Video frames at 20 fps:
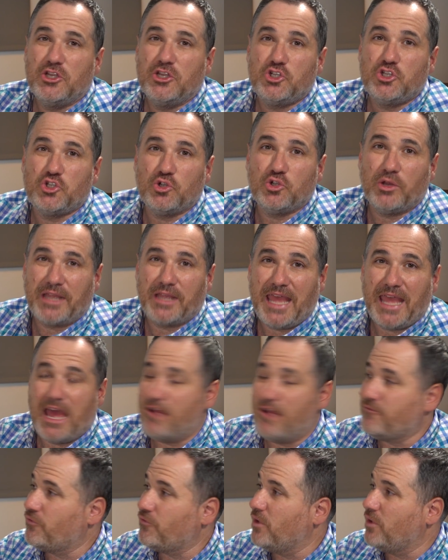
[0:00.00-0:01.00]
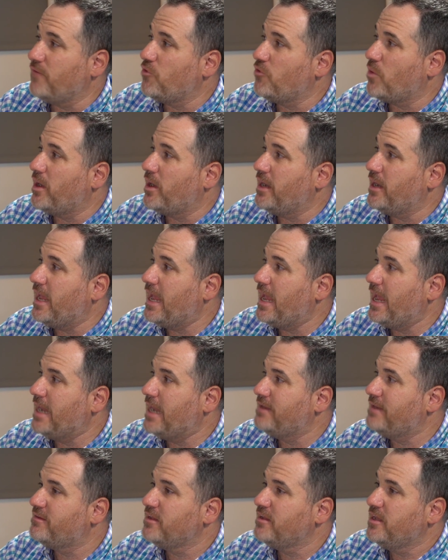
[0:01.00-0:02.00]
should account for everyone.
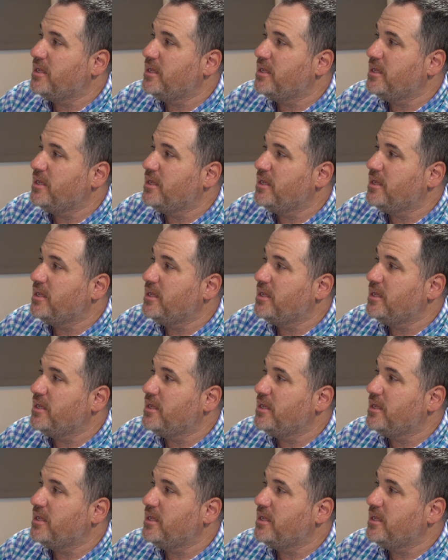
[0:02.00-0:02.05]
And